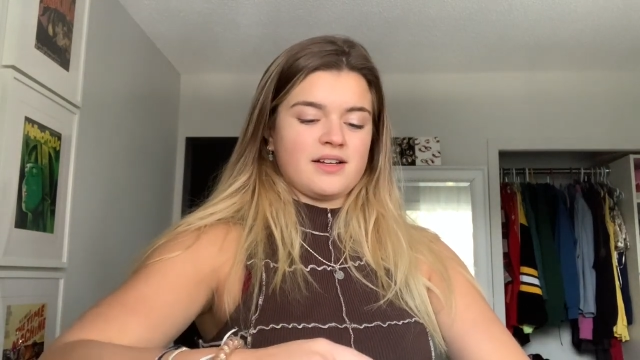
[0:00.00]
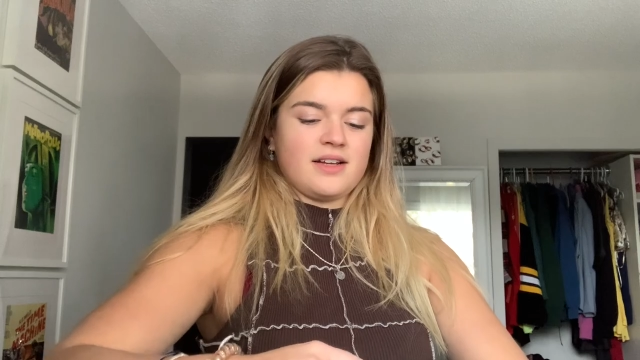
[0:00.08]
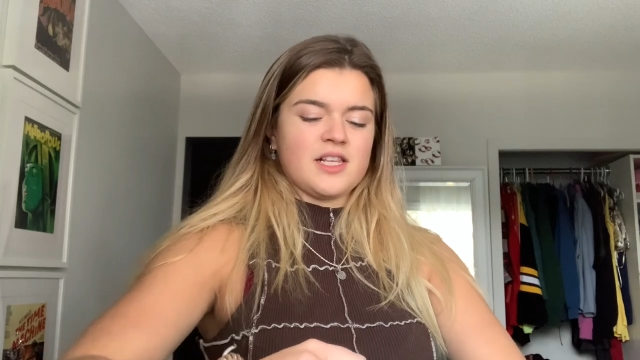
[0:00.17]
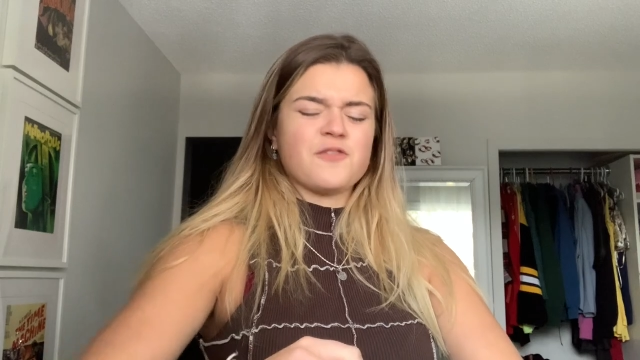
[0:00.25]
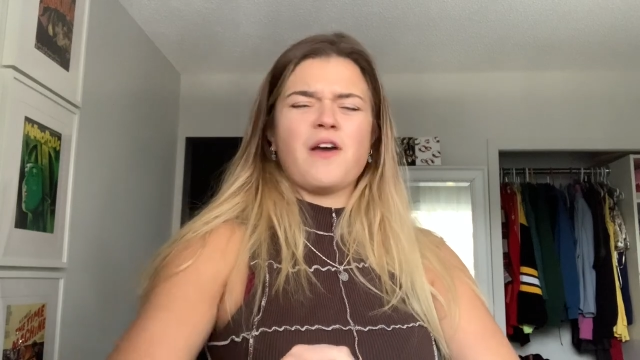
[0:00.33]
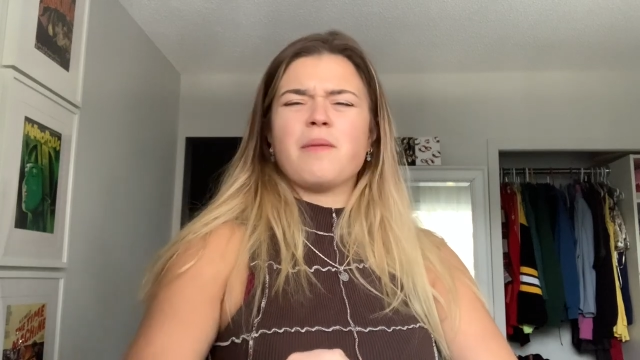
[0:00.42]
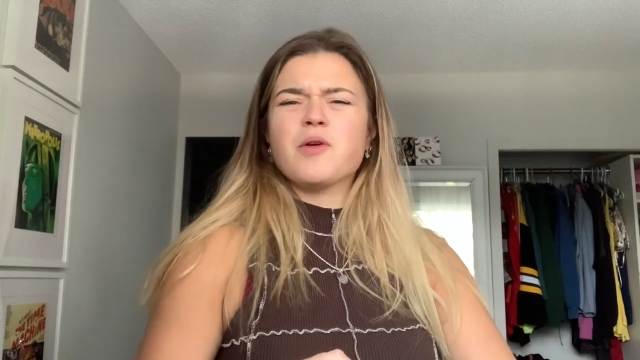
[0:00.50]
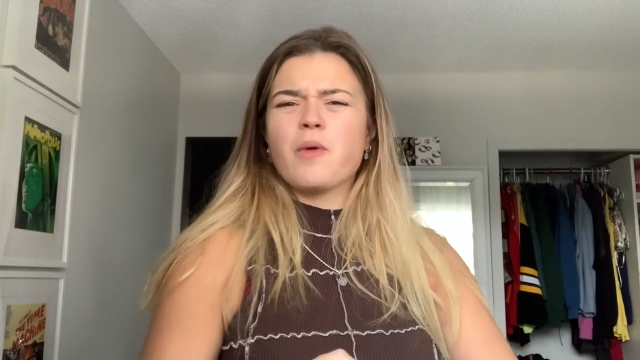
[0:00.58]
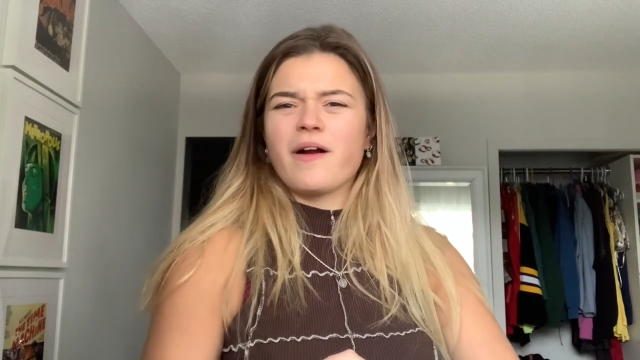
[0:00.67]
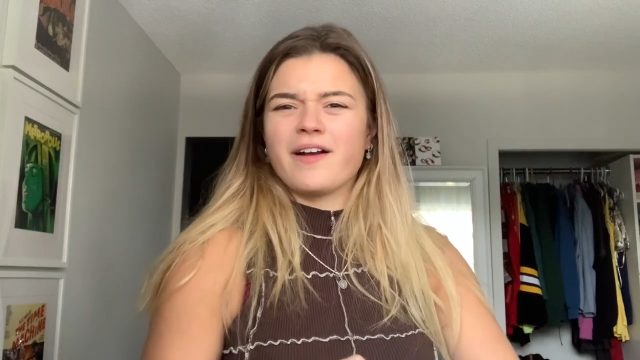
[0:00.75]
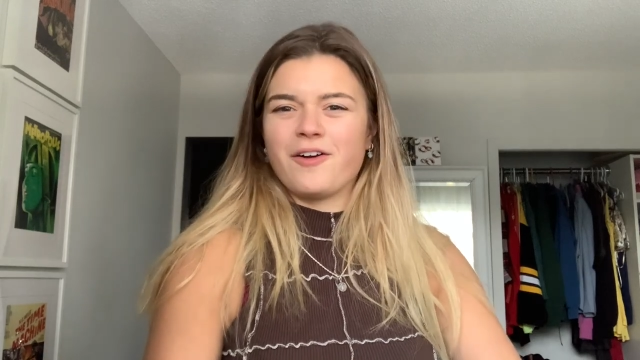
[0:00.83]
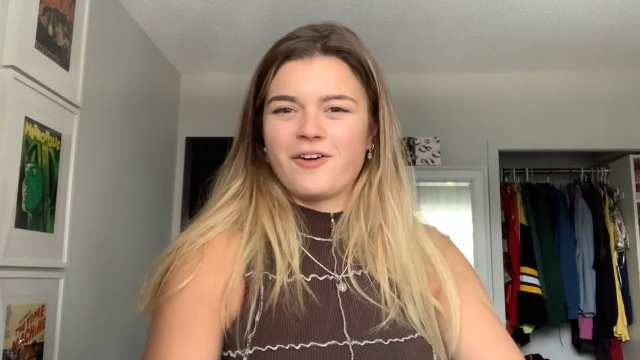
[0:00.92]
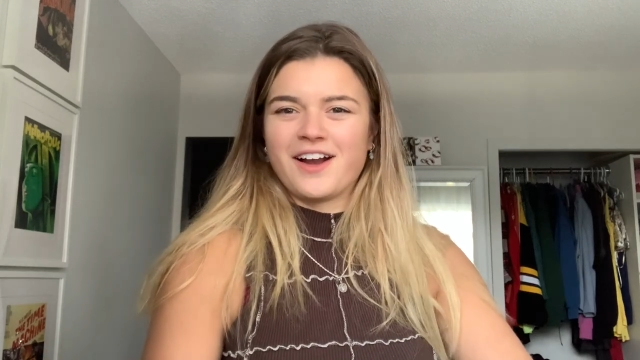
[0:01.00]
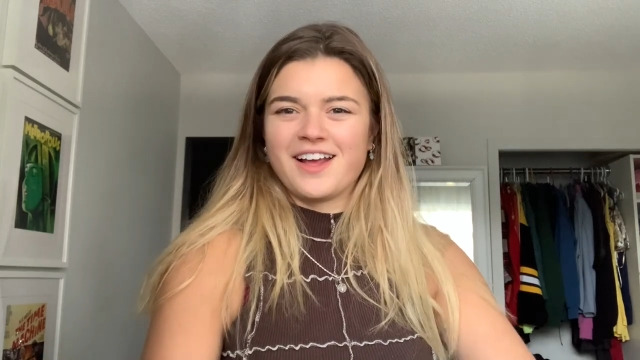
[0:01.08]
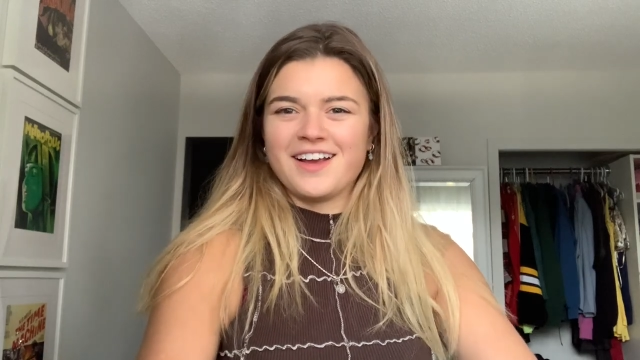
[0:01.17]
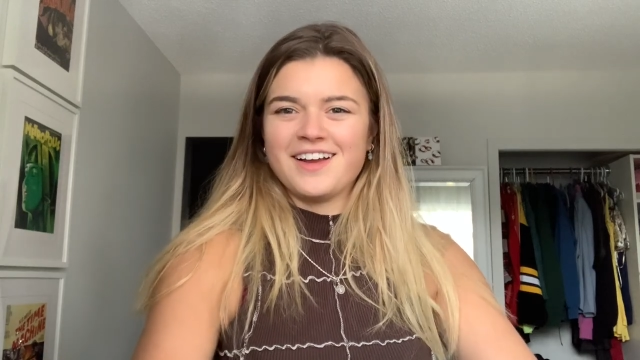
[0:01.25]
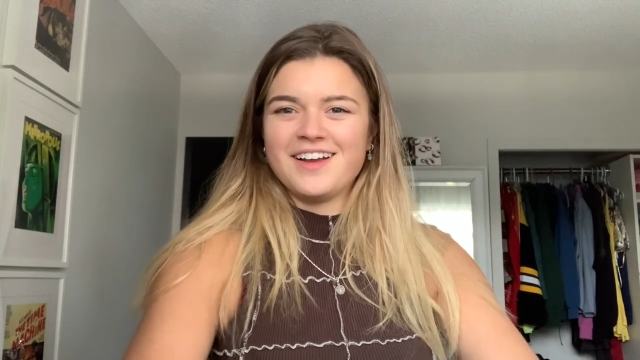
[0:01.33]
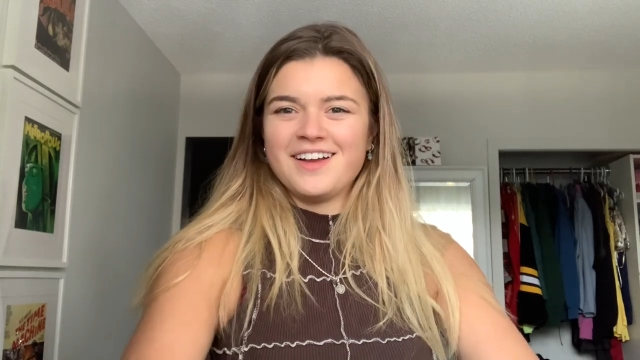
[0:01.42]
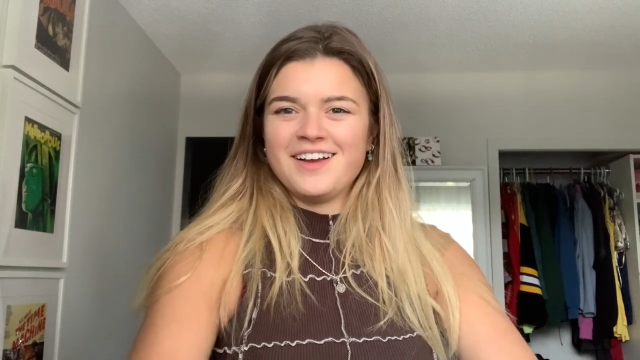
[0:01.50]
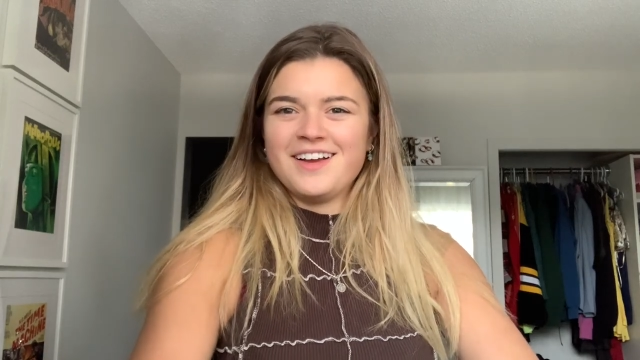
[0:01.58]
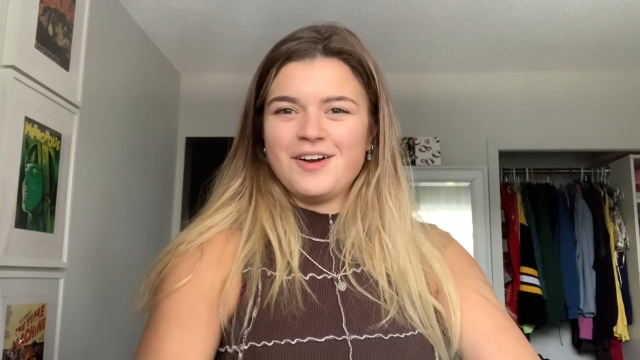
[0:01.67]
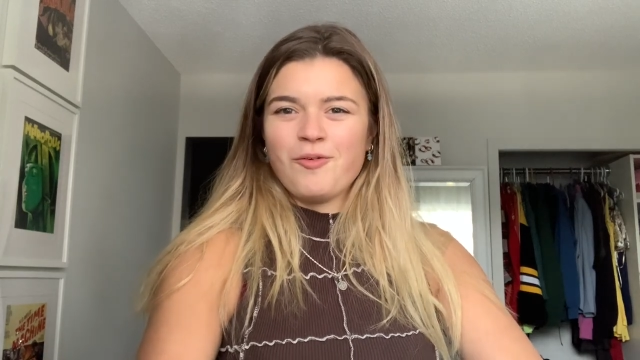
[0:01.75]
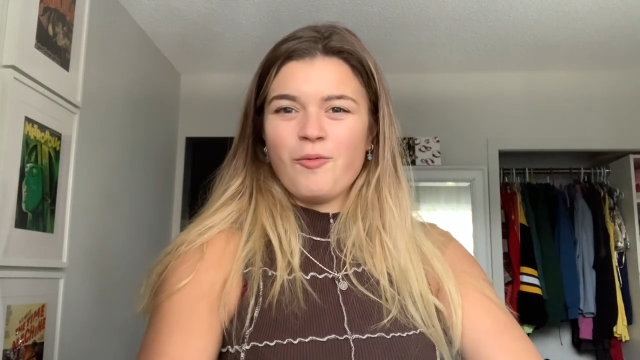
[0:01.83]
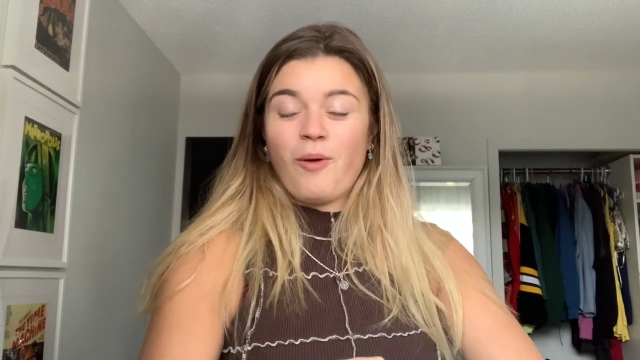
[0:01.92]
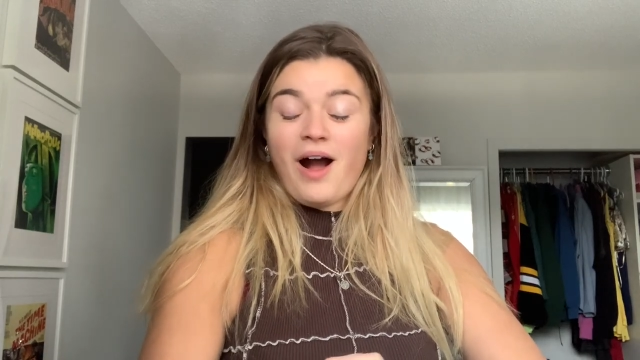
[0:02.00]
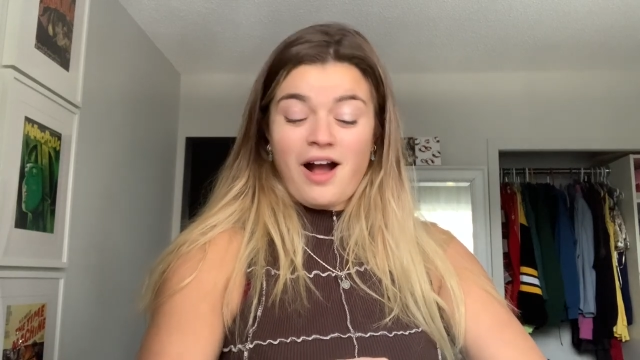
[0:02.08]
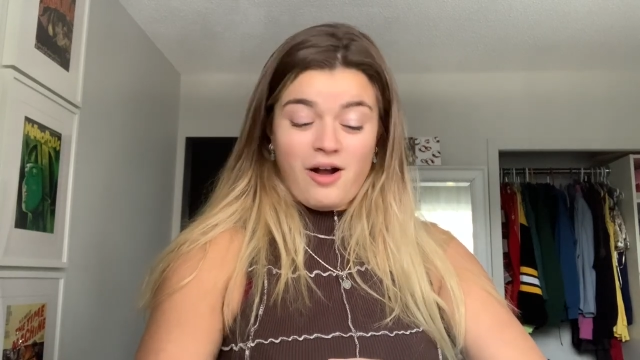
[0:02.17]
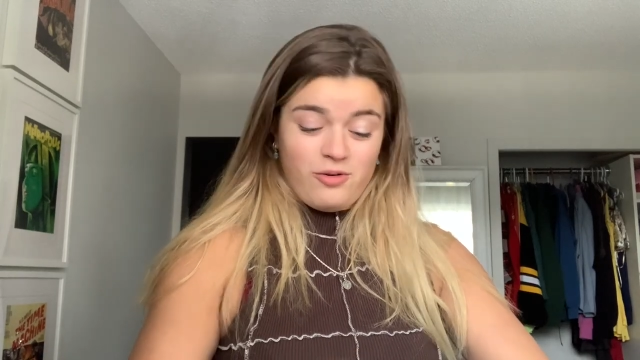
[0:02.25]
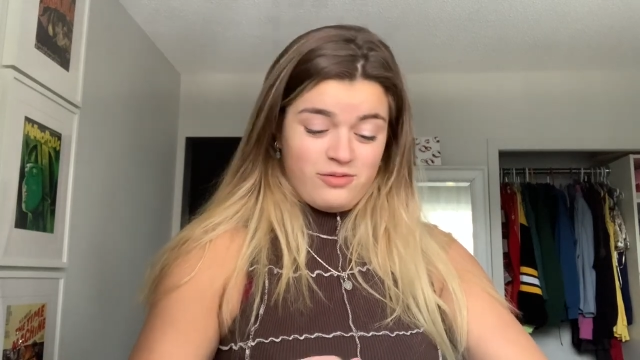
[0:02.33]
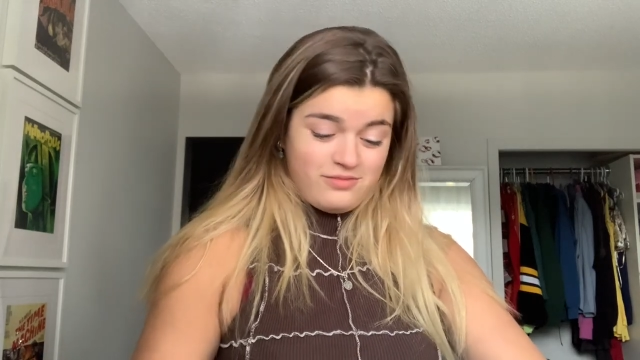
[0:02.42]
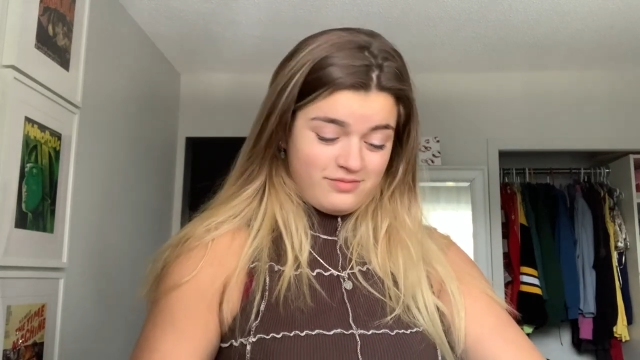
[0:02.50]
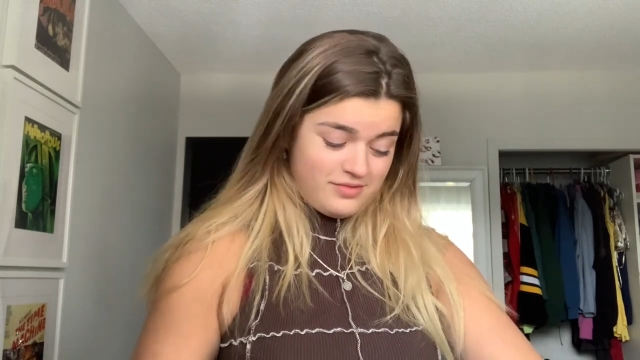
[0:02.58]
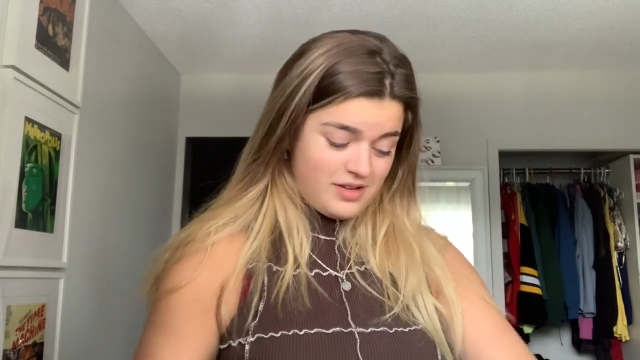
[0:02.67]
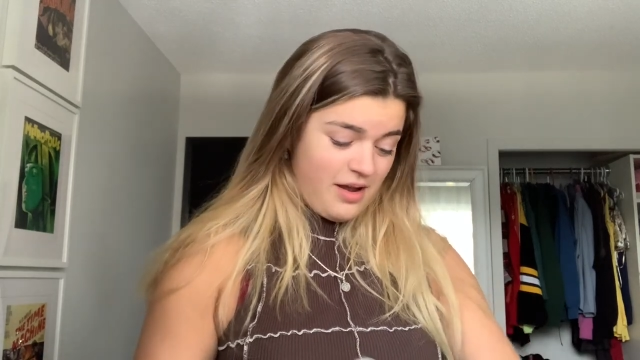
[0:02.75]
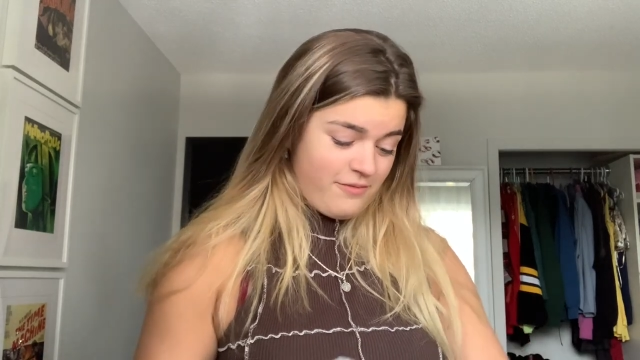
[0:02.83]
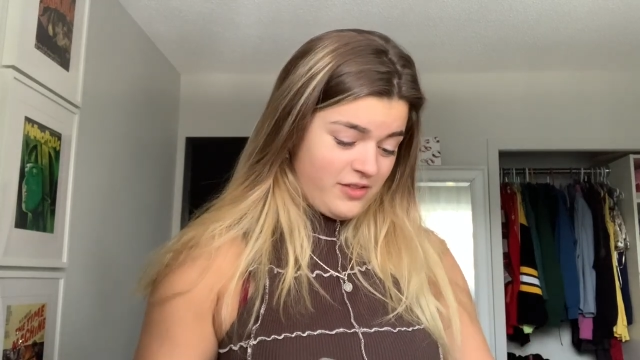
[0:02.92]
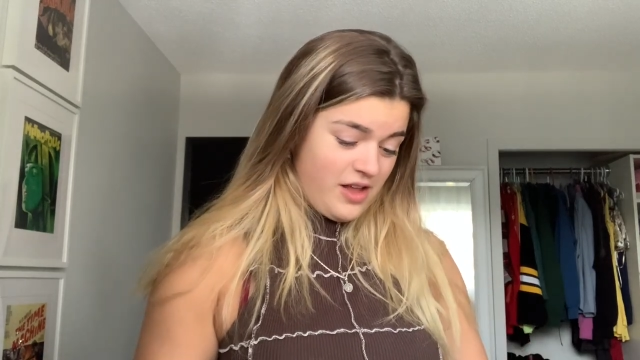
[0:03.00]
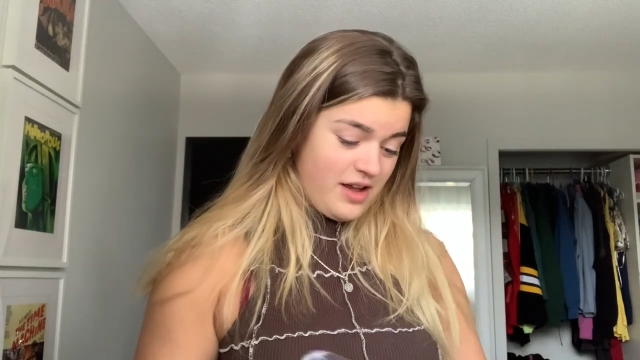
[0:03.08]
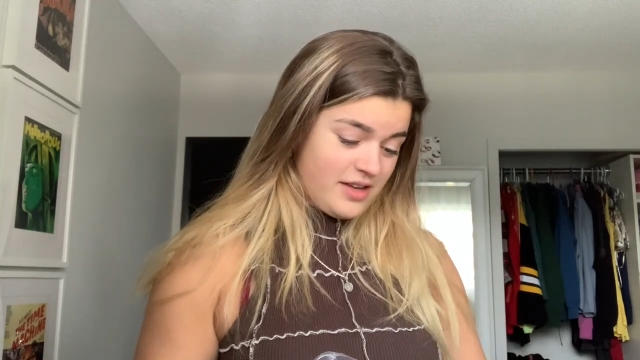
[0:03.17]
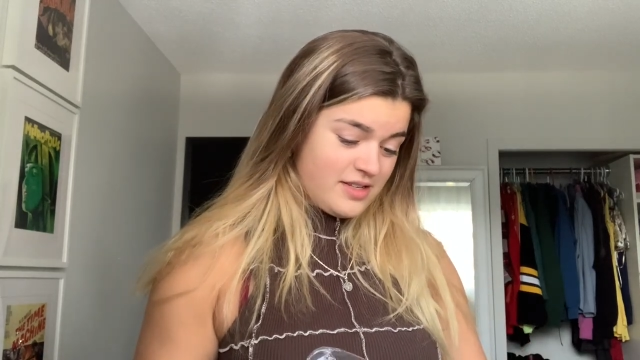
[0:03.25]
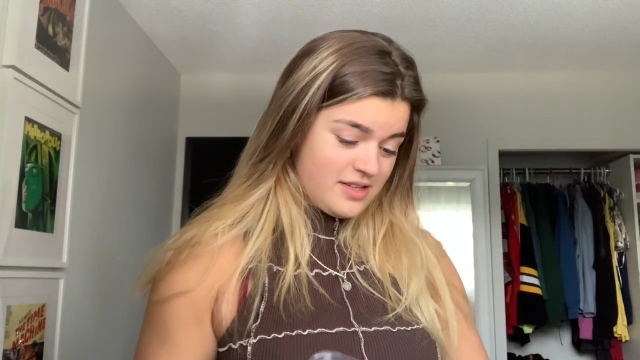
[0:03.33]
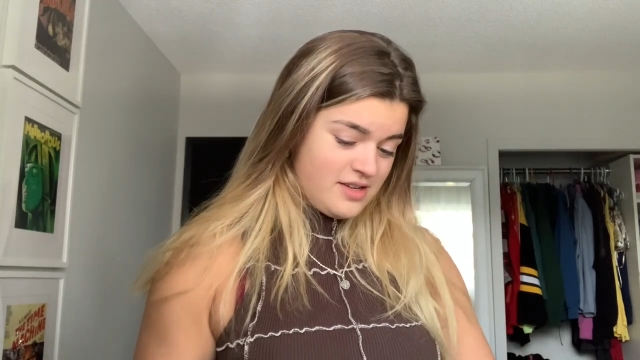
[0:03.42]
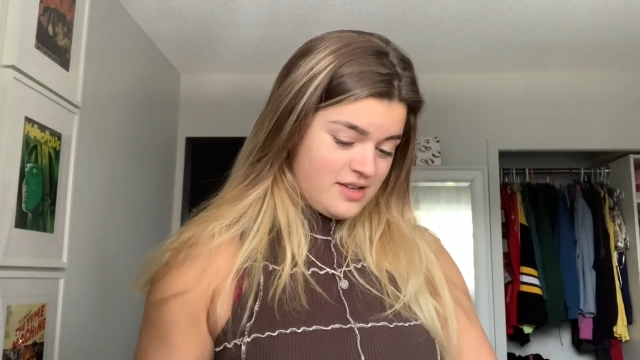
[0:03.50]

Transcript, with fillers: It's February already. Wow, time flies.